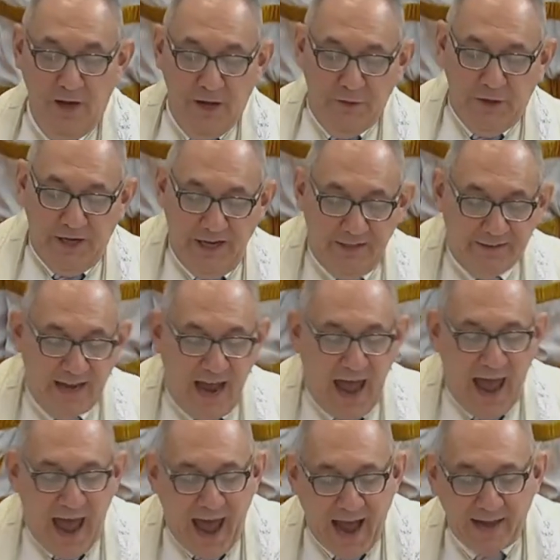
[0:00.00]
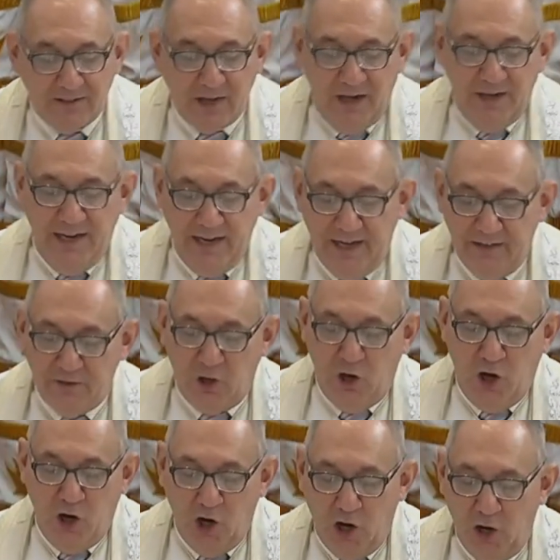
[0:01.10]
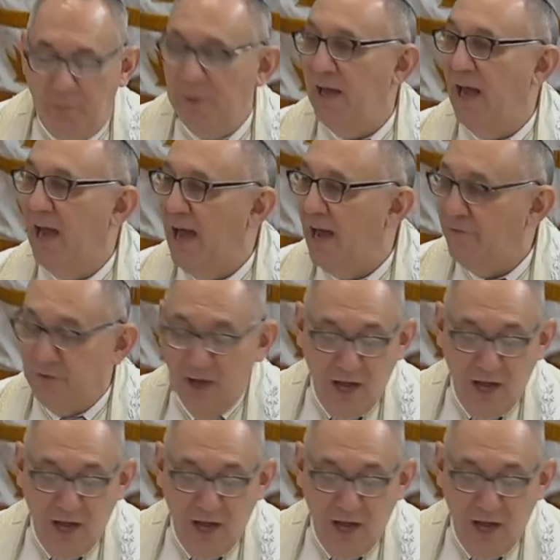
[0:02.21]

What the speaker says: the need to act on his or her behalf